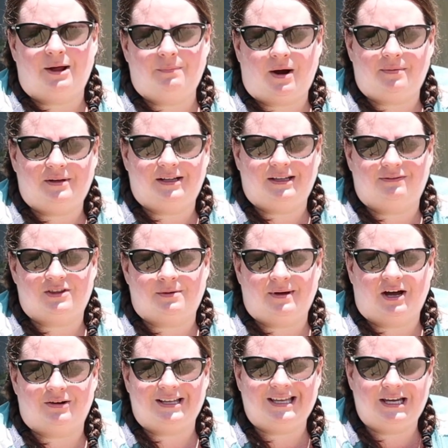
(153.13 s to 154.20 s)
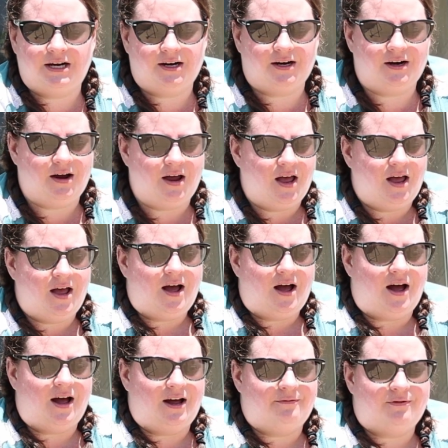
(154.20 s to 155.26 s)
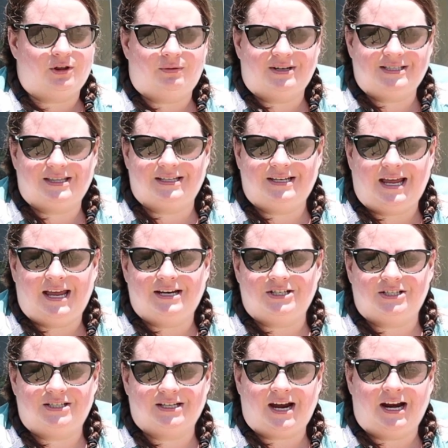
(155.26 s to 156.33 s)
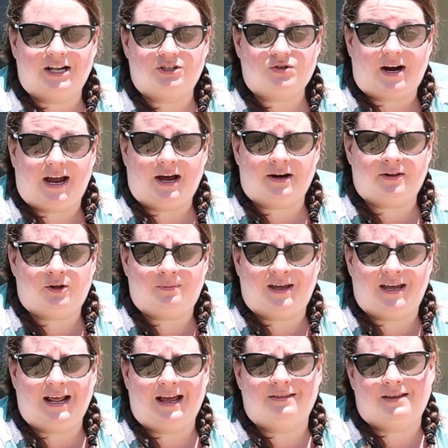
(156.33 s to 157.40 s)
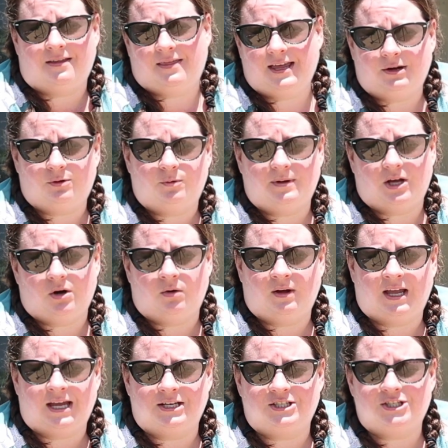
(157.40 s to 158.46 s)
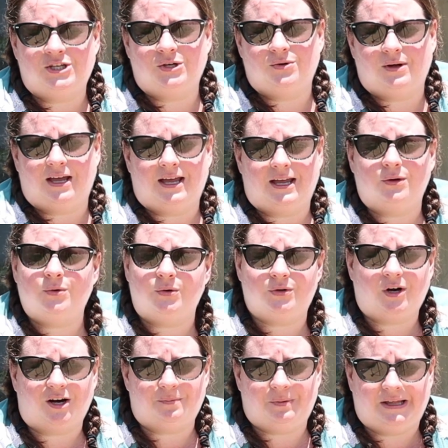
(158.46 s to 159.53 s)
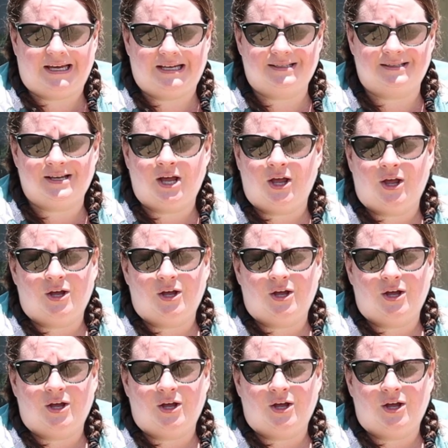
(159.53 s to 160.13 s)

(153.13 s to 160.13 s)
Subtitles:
I'll probably leave them out here for the rest of the day just to kind of dry out a little bit, and then they will be going into a cool, dark place